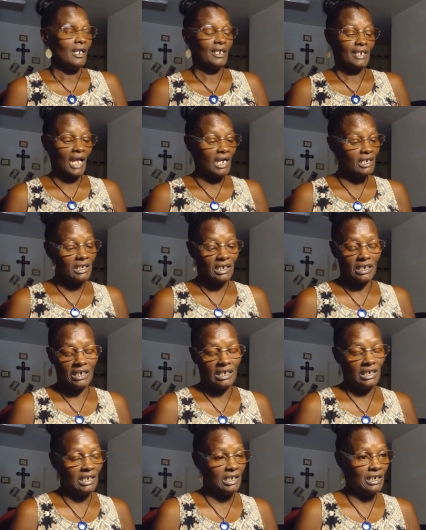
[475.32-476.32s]
And I
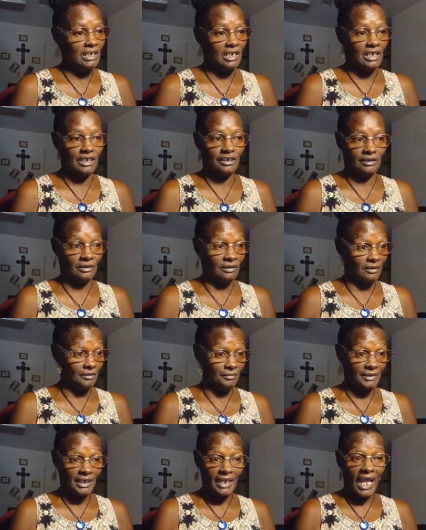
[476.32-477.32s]
it, it,
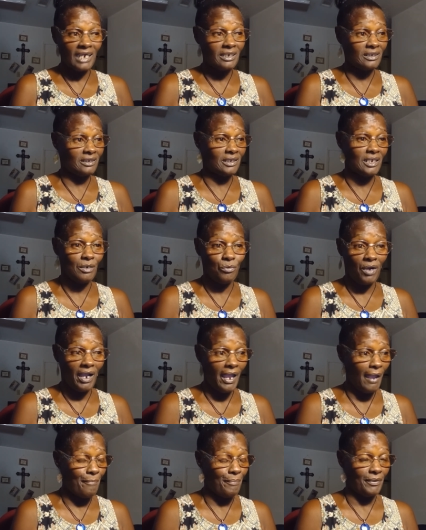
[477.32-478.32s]
it, and I can see what
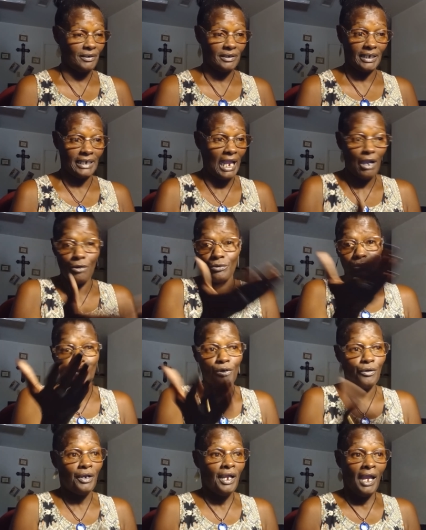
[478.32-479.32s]
happened. And I don't
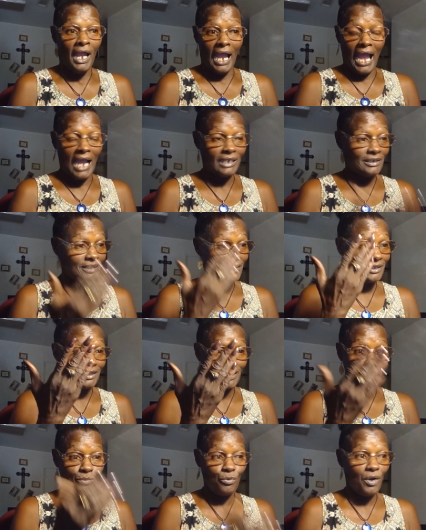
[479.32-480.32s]
know. I just
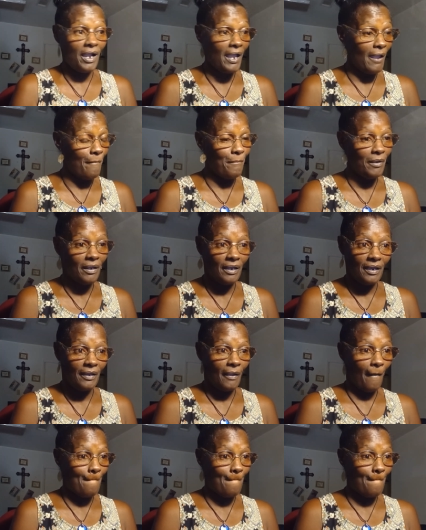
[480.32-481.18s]
see what happened.